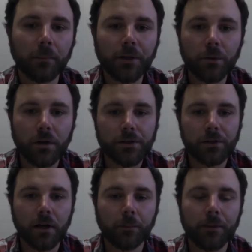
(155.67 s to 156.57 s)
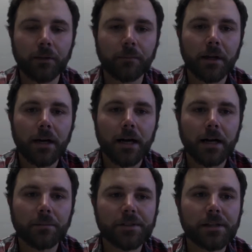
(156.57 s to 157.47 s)
but you also help them
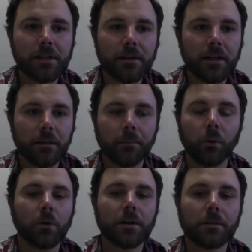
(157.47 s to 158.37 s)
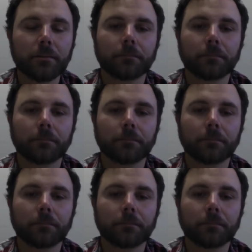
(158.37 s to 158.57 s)
see the important